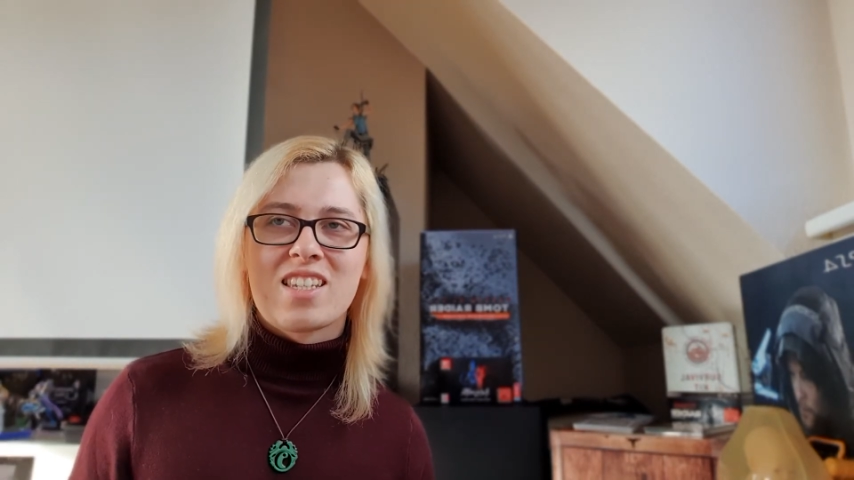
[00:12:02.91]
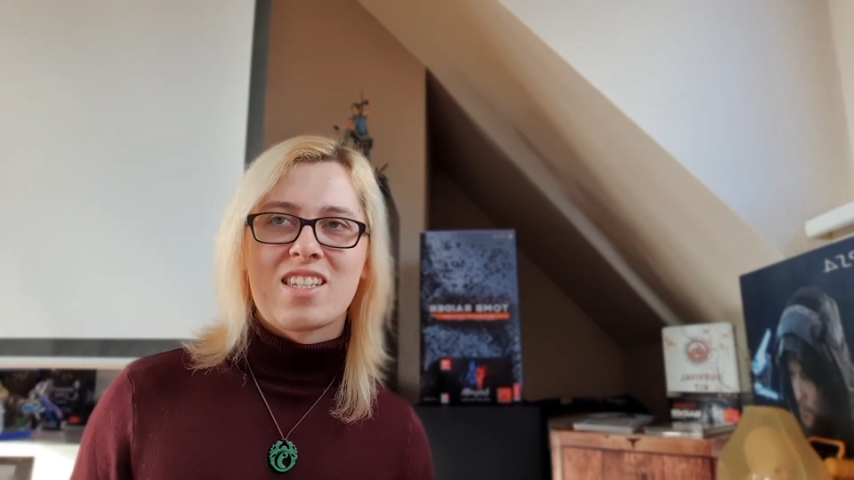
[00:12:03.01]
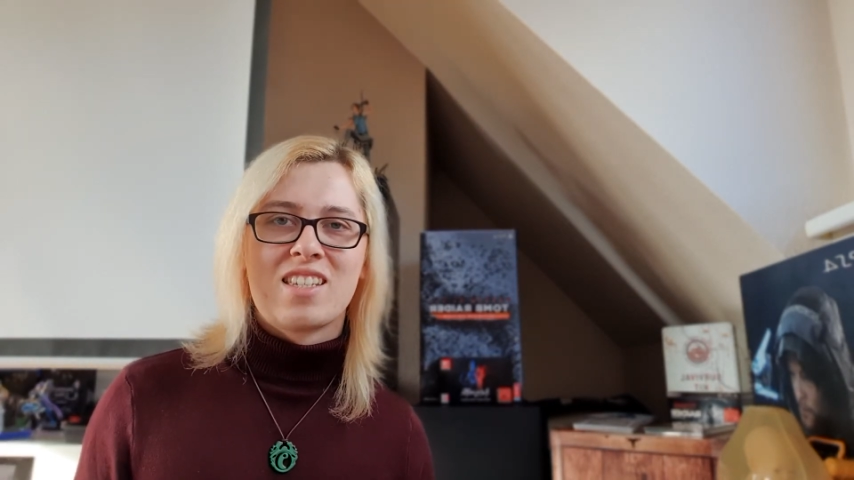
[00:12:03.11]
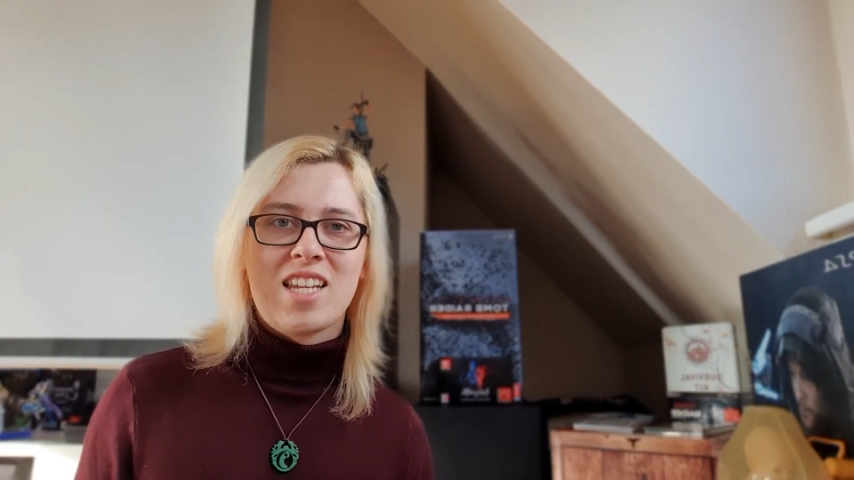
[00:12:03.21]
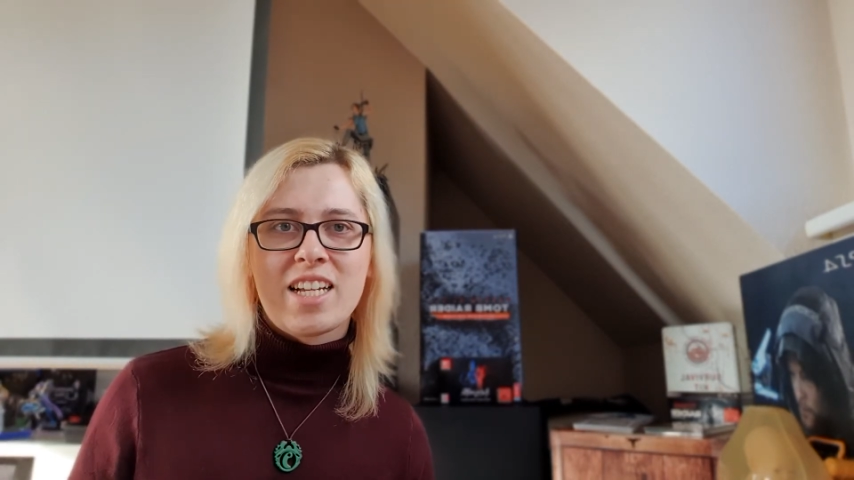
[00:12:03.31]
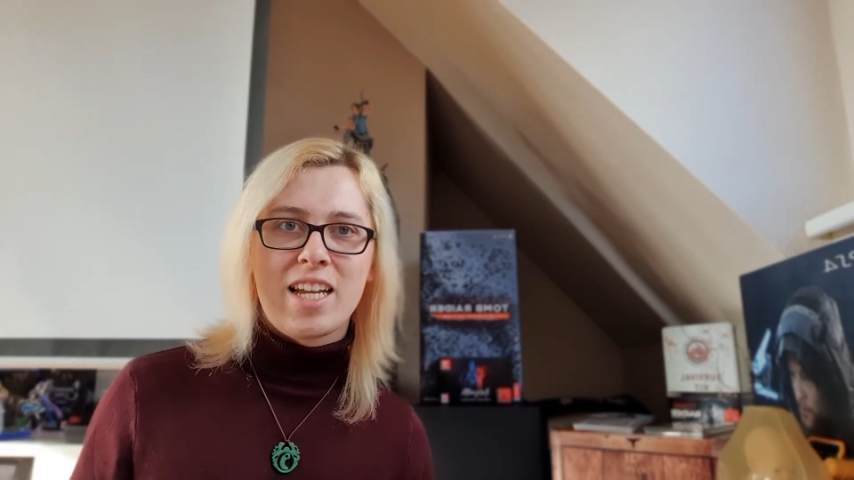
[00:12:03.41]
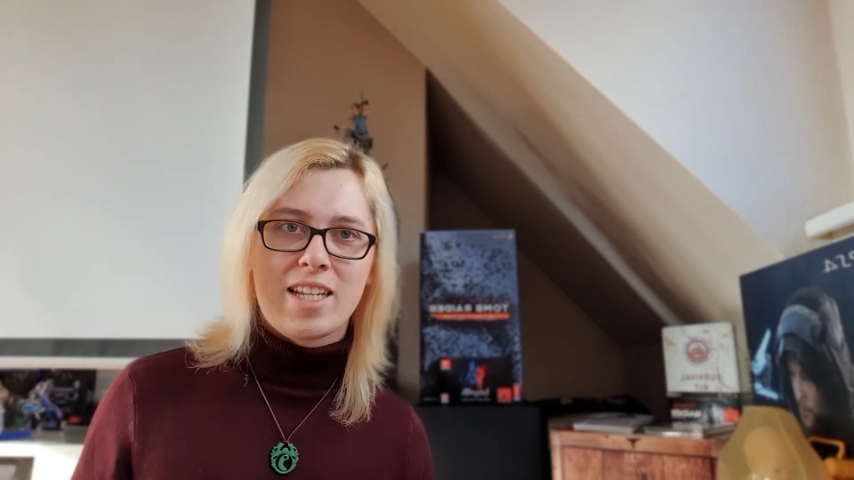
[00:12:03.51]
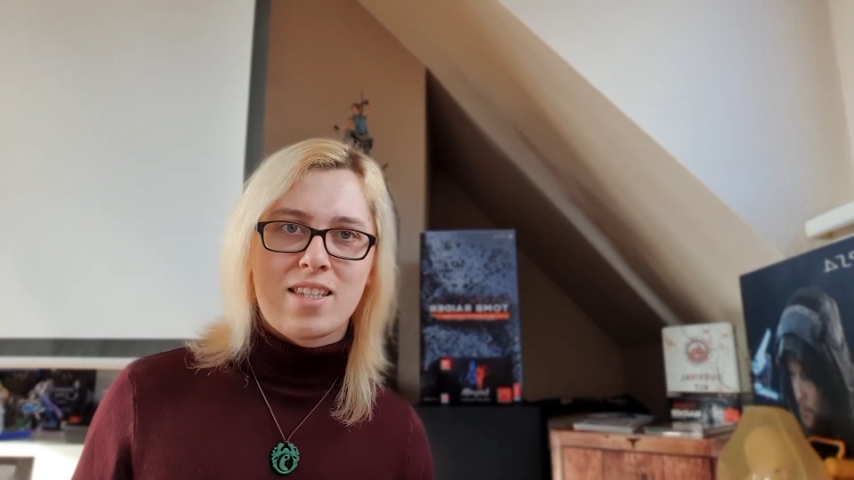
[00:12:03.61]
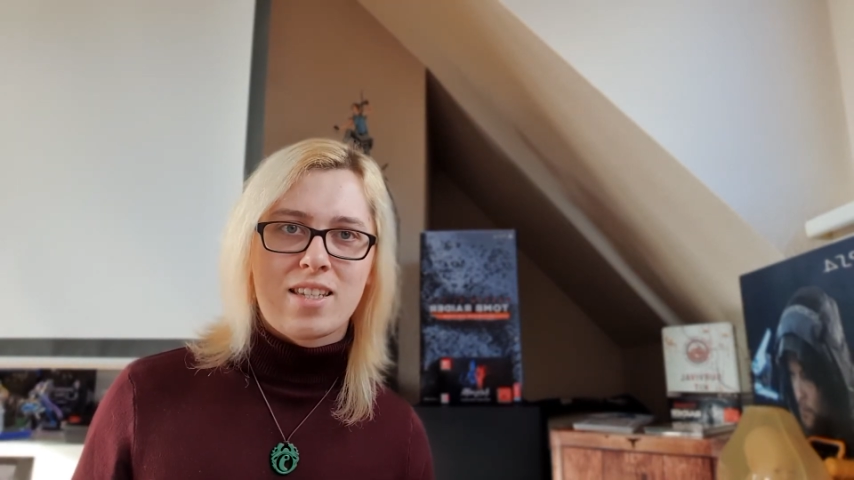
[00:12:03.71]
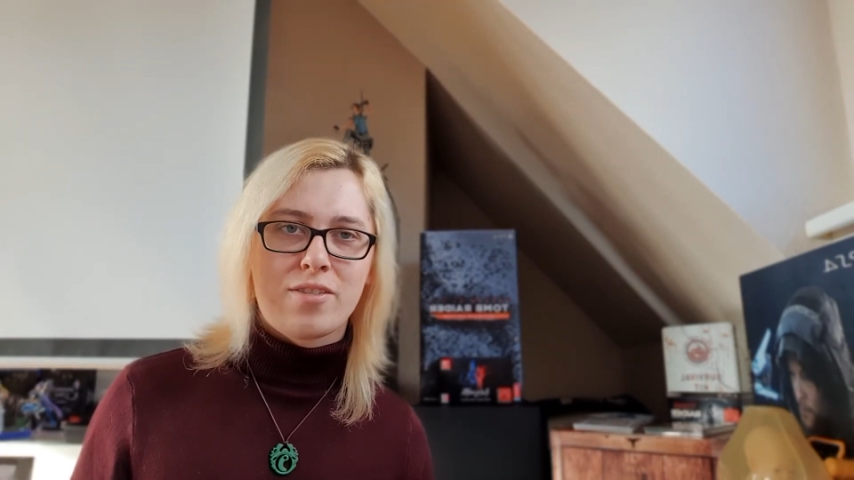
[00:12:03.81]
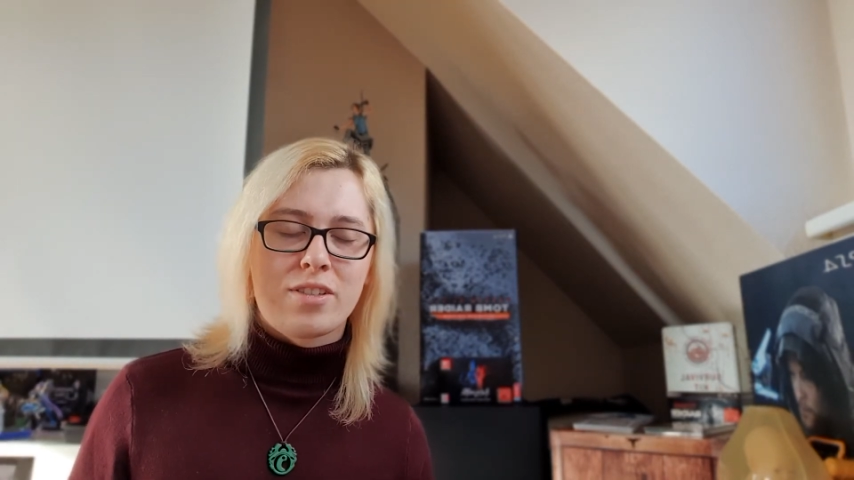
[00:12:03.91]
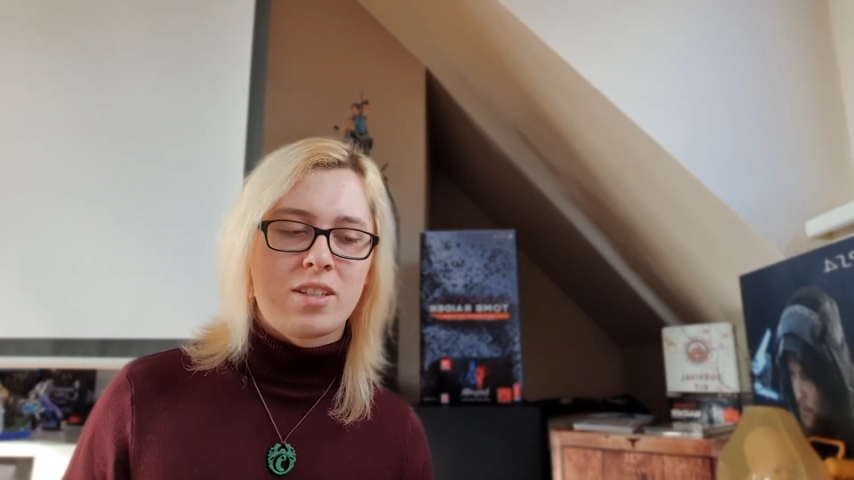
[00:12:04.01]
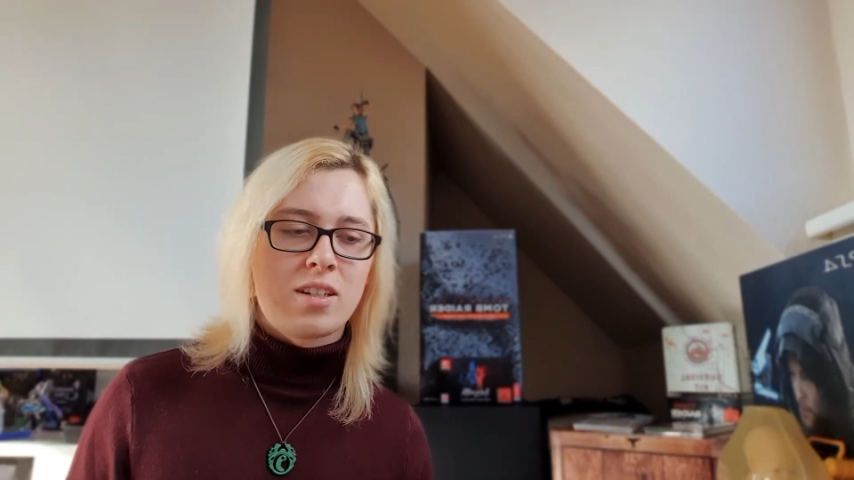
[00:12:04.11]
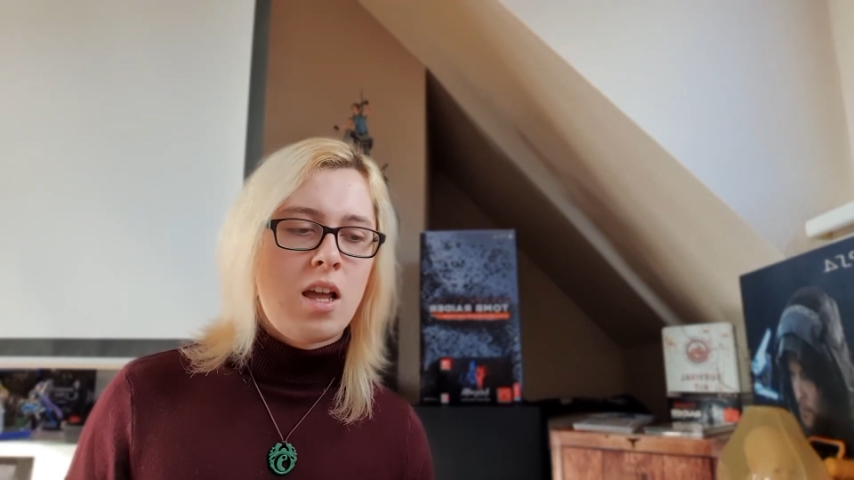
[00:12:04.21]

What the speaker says: decades even,